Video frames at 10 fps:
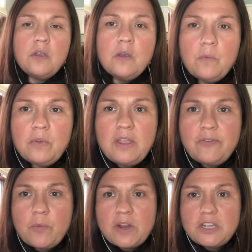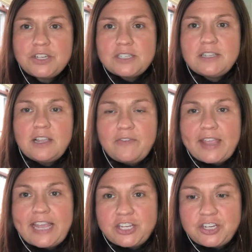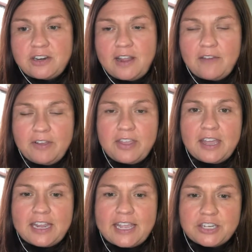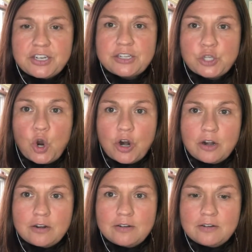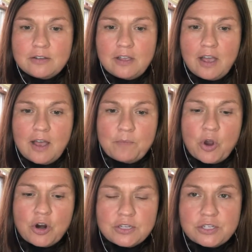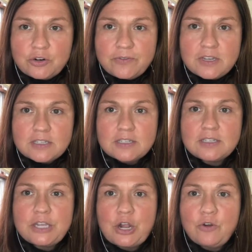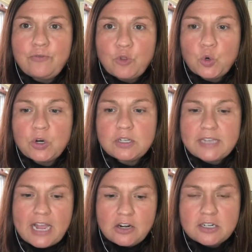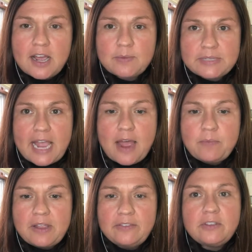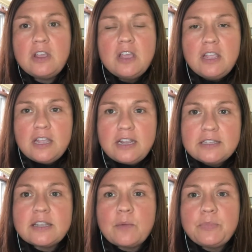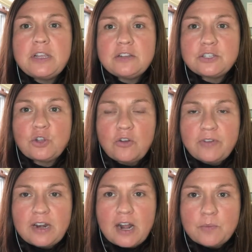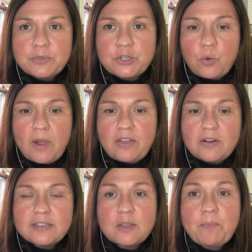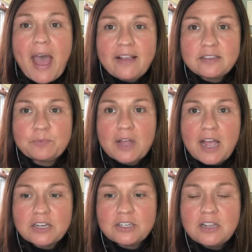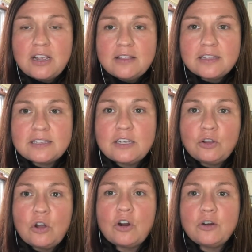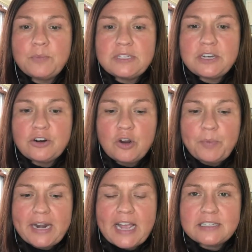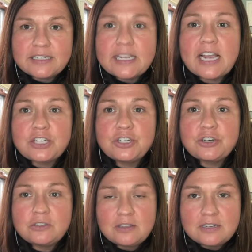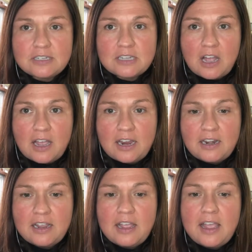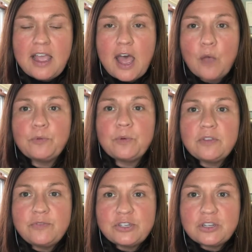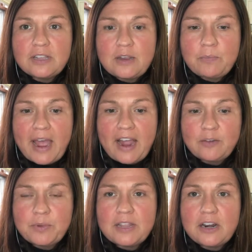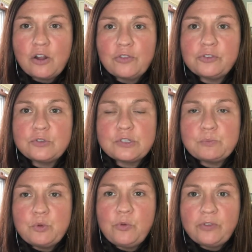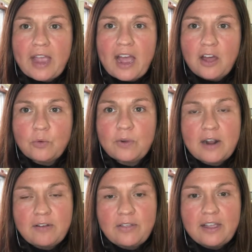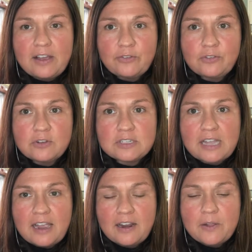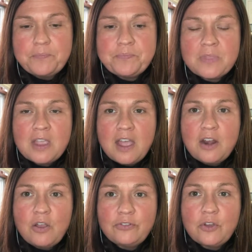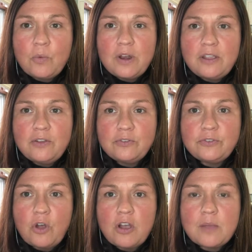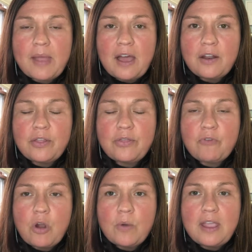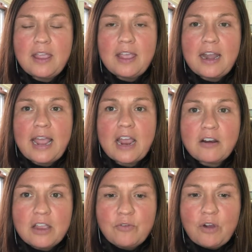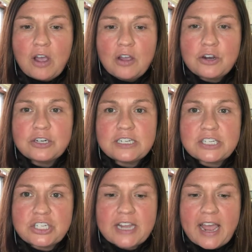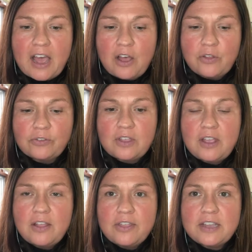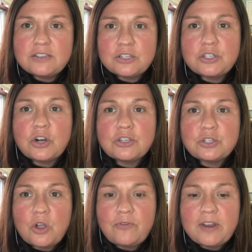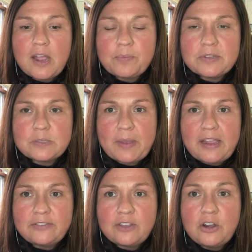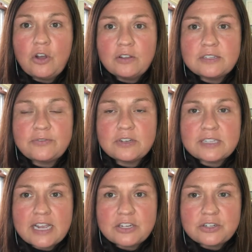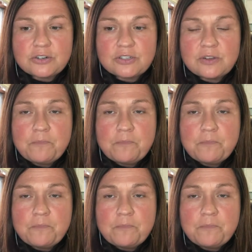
Well, even when you just think of a kitchen, everything in a kitchen is hard. Hard surface, floors, countertops, cabinets. You need something to soften it up. So whether it's a backsplash that's still a hard material but has a texture to the design, helps with a visual impact, but then it also smooths out what everything else looks like. And also when you talk about throwing an area rug or dish towels, things to start softening up the space in all different textures.